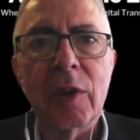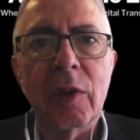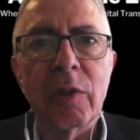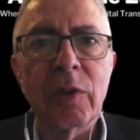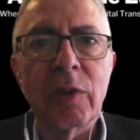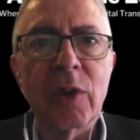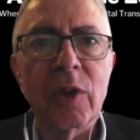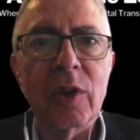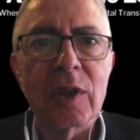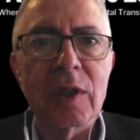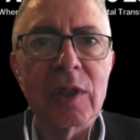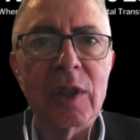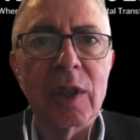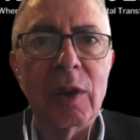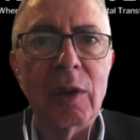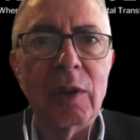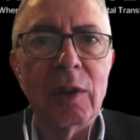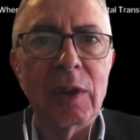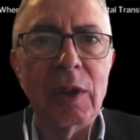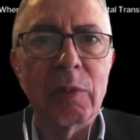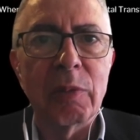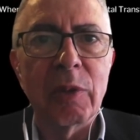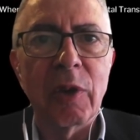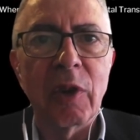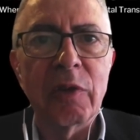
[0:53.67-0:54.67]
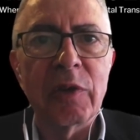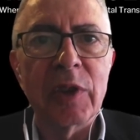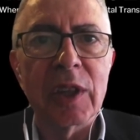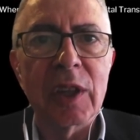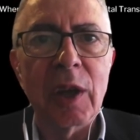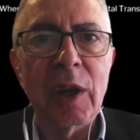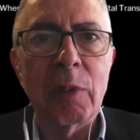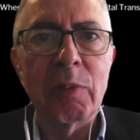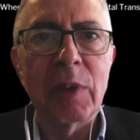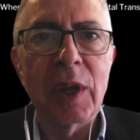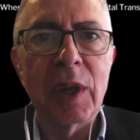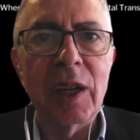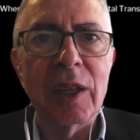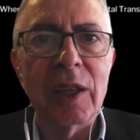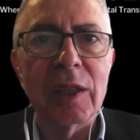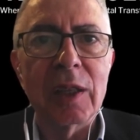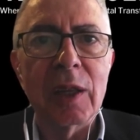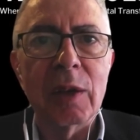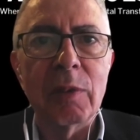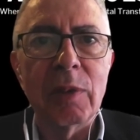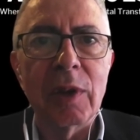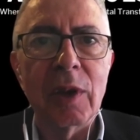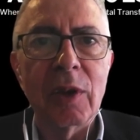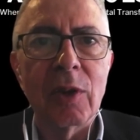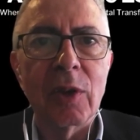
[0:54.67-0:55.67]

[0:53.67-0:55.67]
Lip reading: and of course the profitability,